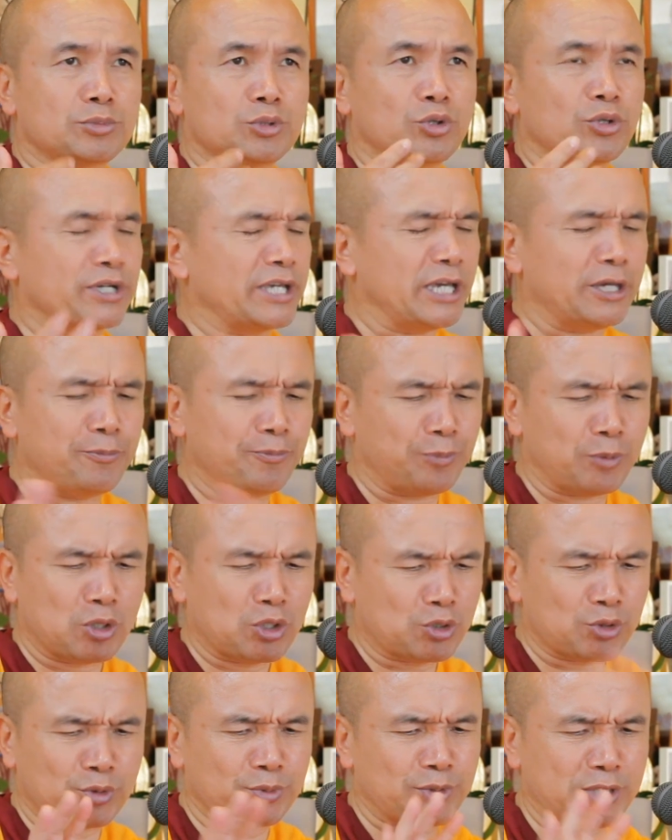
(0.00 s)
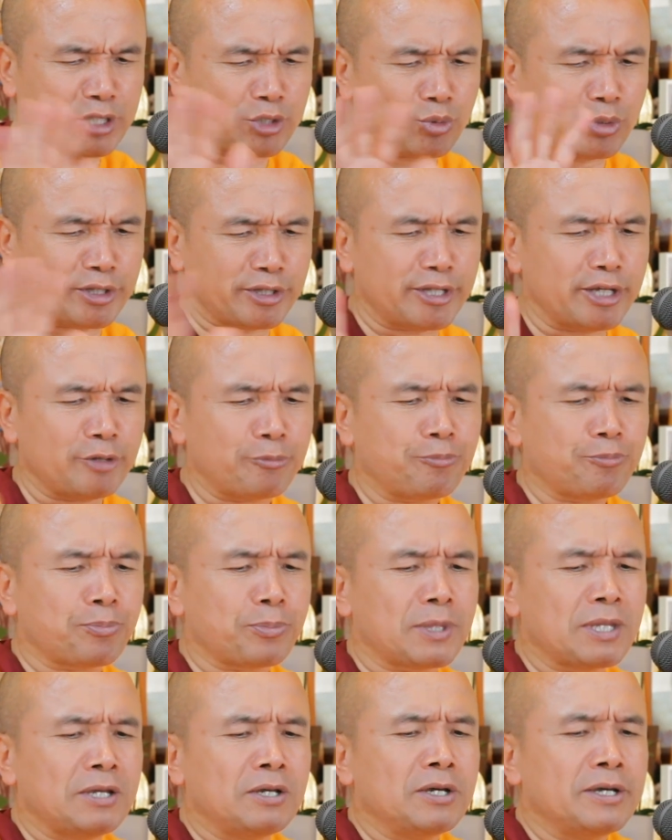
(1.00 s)
okay, so this one thing.
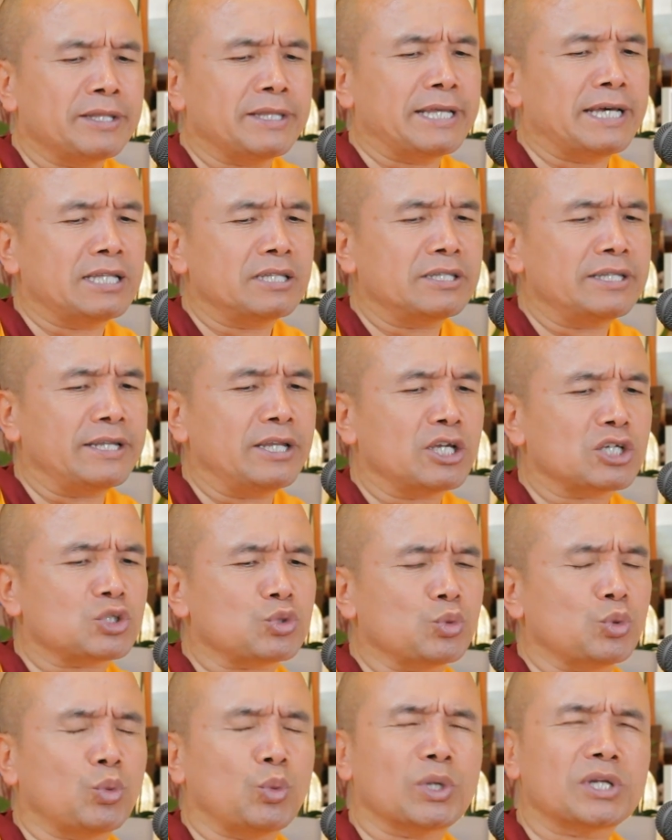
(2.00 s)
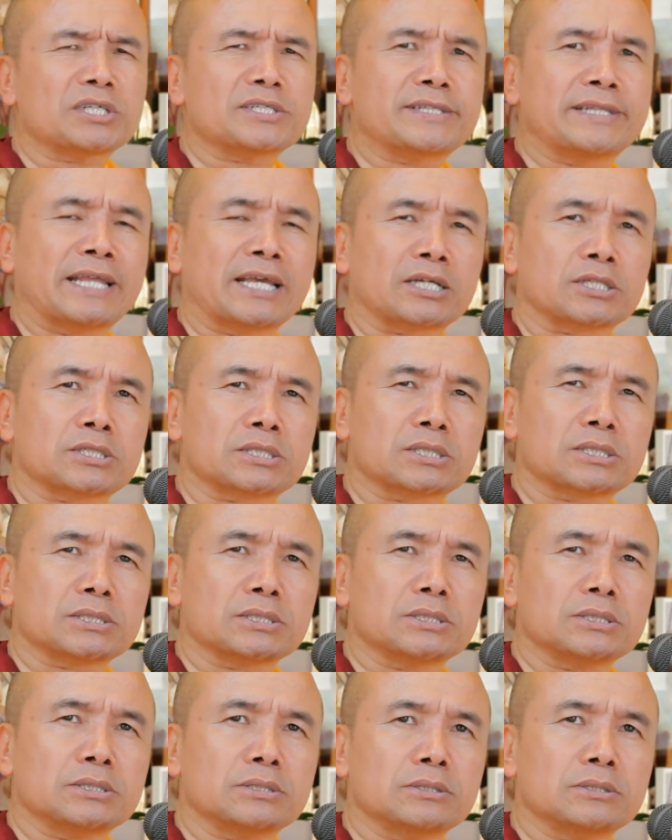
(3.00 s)
Then the next, what is next?